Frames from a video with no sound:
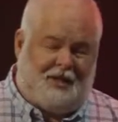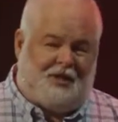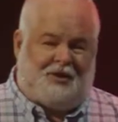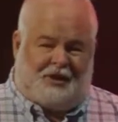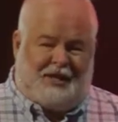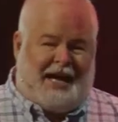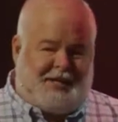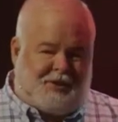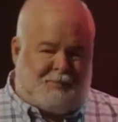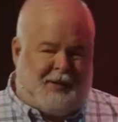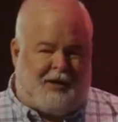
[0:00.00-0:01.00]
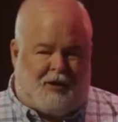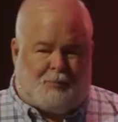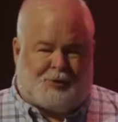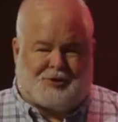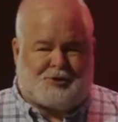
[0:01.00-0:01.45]
that, like the
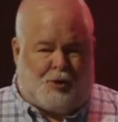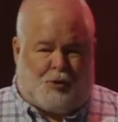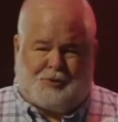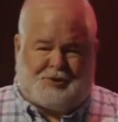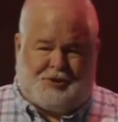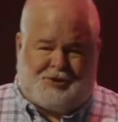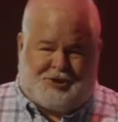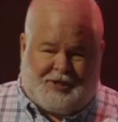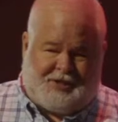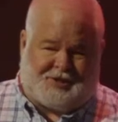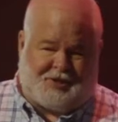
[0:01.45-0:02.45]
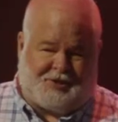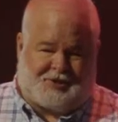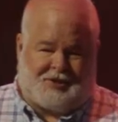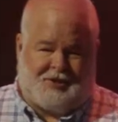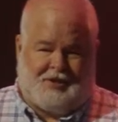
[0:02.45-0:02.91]
parables told to
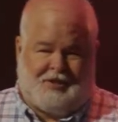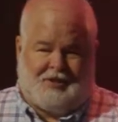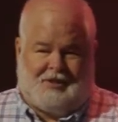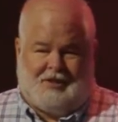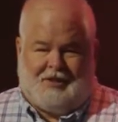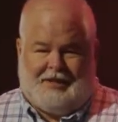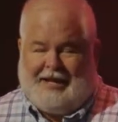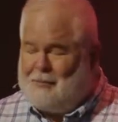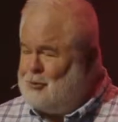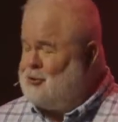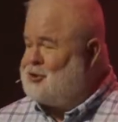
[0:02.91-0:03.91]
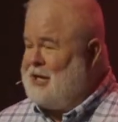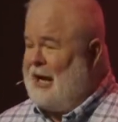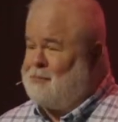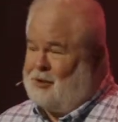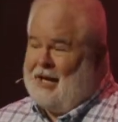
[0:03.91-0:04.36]
Jesus, Hebrews
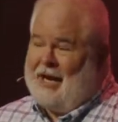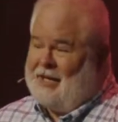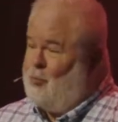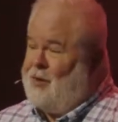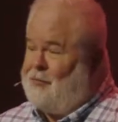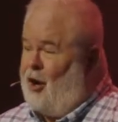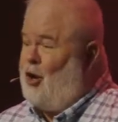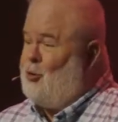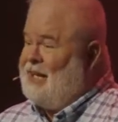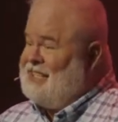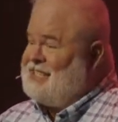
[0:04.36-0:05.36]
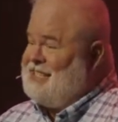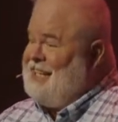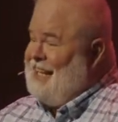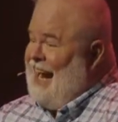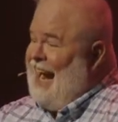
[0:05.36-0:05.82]
chapter 9, and we've already
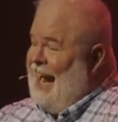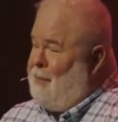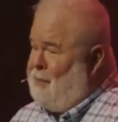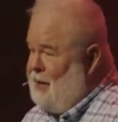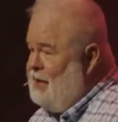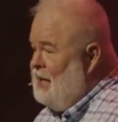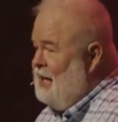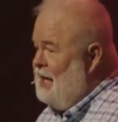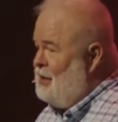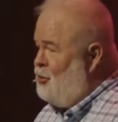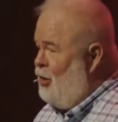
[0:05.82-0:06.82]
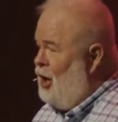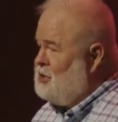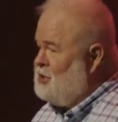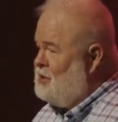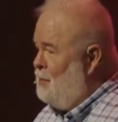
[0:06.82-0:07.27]
seen it happen
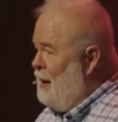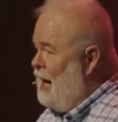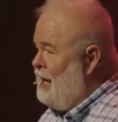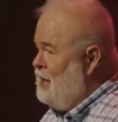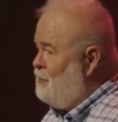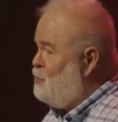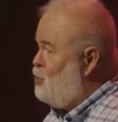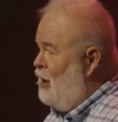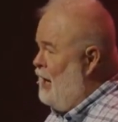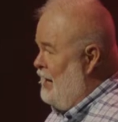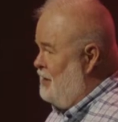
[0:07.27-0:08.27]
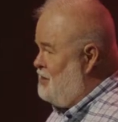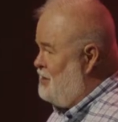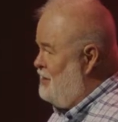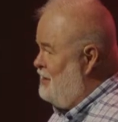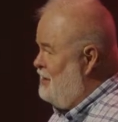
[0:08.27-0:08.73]
across the body of
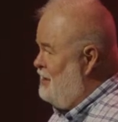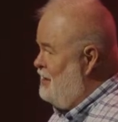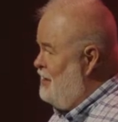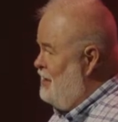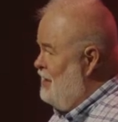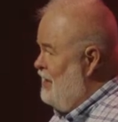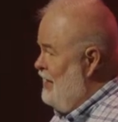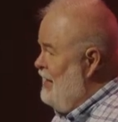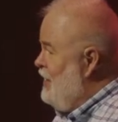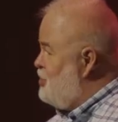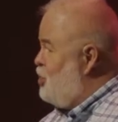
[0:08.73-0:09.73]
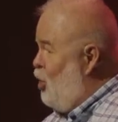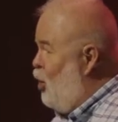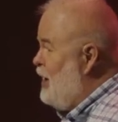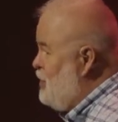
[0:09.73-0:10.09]
Christ, it is going